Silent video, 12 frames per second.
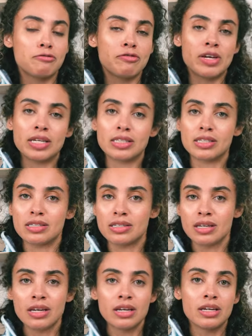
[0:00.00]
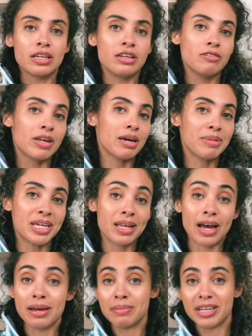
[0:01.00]
fit, you name
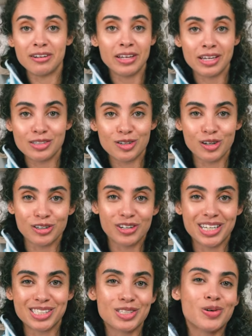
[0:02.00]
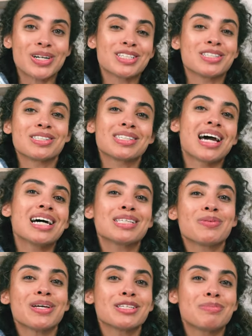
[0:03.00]
it. I'm here to answer all your guys' questions,
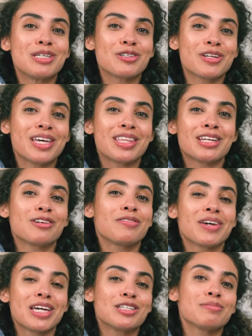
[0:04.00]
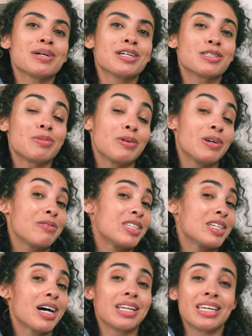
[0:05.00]
as well as be sure to hit that notification bell because we have a
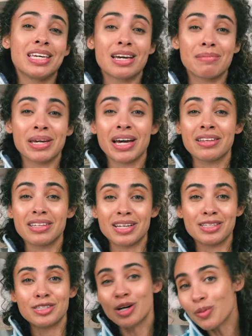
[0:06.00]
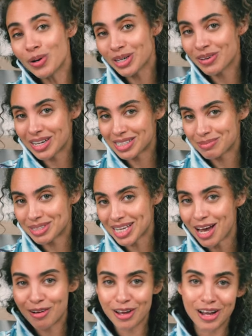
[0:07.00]
ton of heat coming out that I don't want you guys to miss
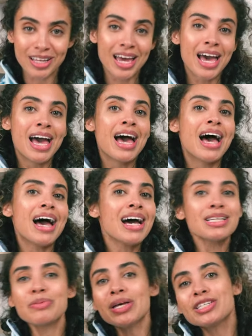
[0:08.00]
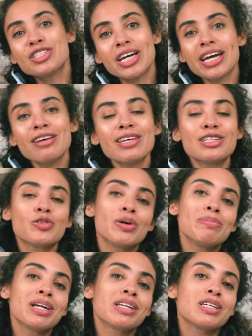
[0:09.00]
out on, as well as check out that
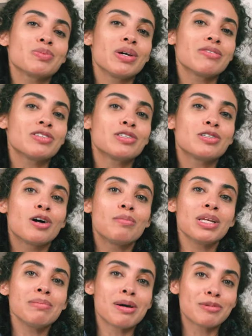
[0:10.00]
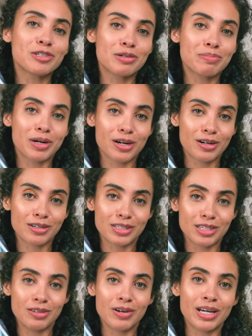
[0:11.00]
join button because we have so many membership perks
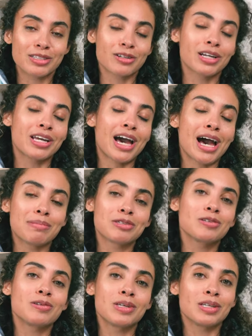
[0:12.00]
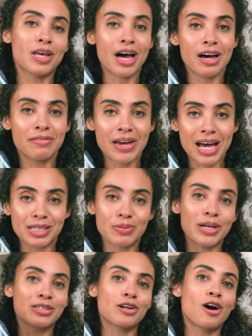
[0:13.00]
that you guys are going to absolutely love, as
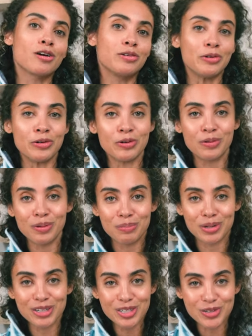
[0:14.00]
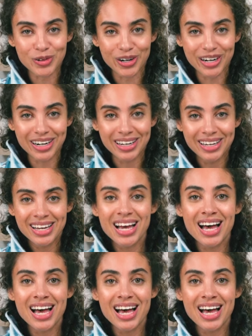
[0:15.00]
well as our new merch store.